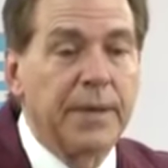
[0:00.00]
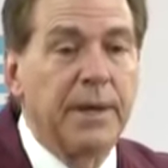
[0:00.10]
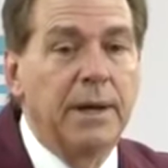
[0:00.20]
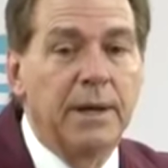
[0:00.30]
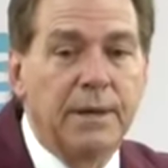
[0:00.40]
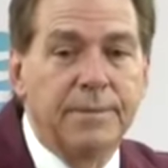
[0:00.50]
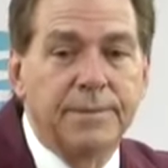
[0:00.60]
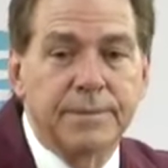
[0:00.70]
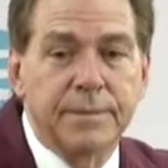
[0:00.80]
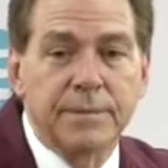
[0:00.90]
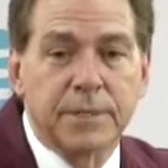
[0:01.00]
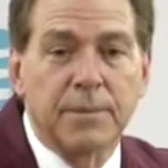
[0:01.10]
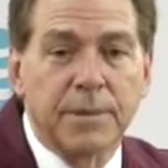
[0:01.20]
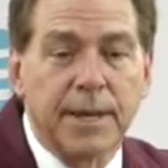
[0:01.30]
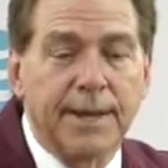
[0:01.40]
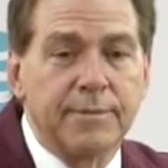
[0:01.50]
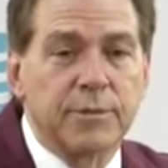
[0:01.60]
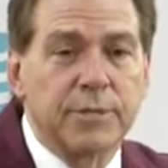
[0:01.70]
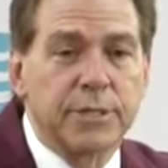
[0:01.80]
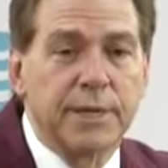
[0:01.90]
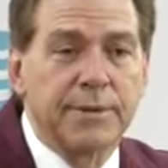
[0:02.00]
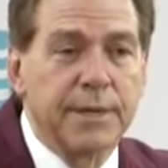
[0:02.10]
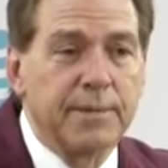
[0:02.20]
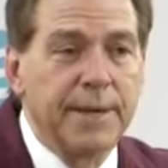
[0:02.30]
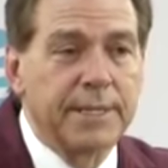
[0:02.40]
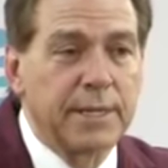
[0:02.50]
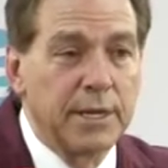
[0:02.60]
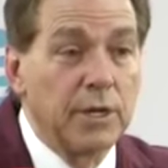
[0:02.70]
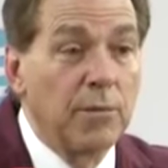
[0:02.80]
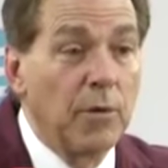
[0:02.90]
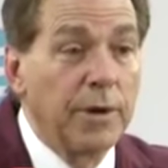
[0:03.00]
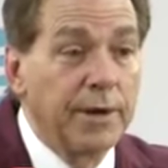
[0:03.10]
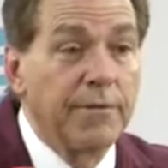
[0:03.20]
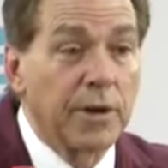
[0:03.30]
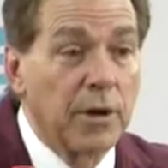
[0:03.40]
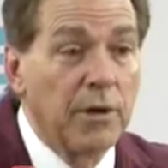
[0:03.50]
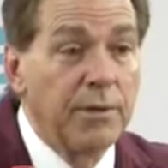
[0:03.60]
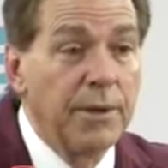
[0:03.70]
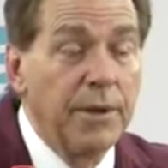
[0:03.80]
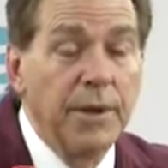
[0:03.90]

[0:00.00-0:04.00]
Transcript: um, sometimes, which I think makes it a little more difficult.